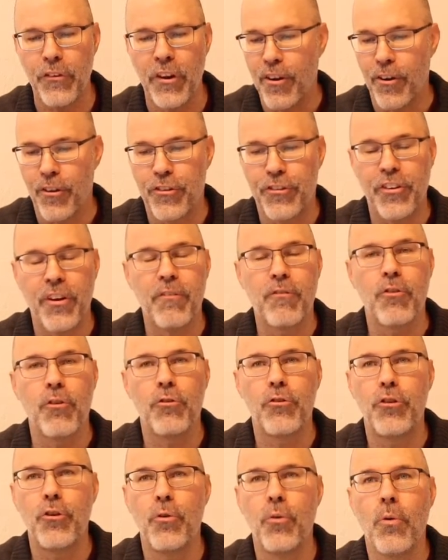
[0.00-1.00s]
There are
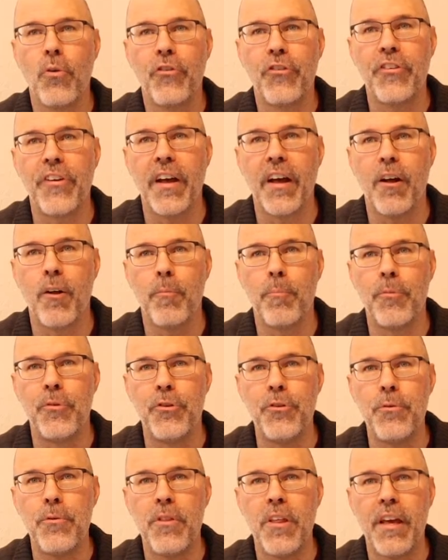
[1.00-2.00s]
several tools to help
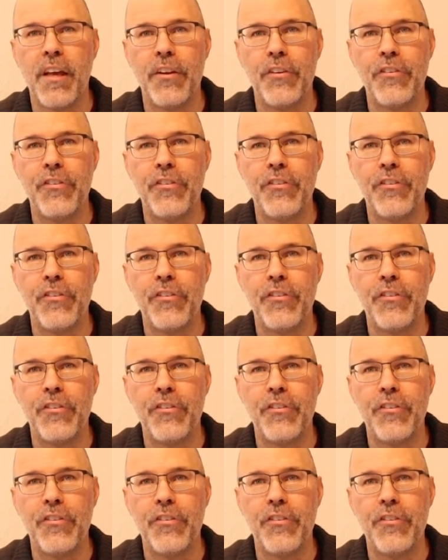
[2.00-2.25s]
do this,